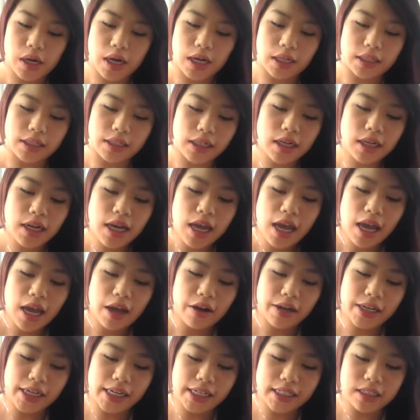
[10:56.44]
colour,
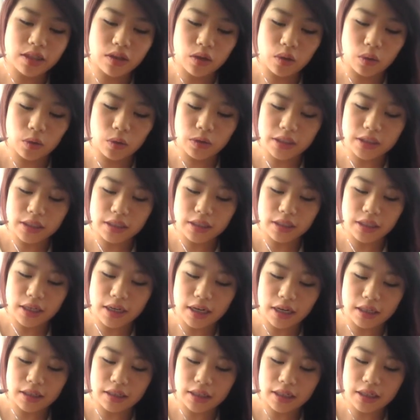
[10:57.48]
a nice golden
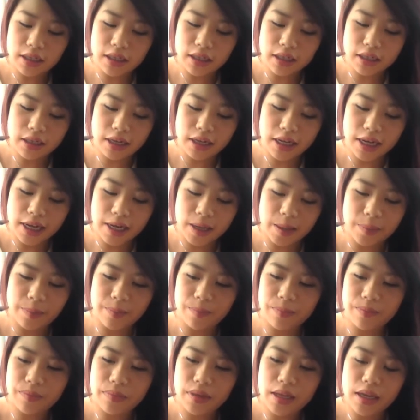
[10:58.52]
colour.
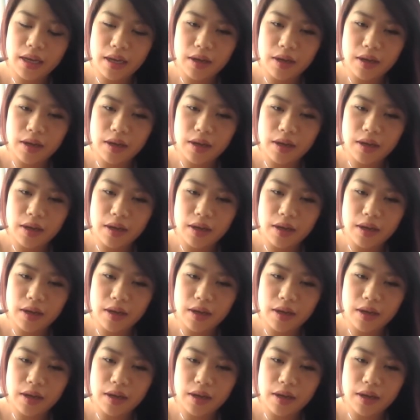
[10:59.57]
It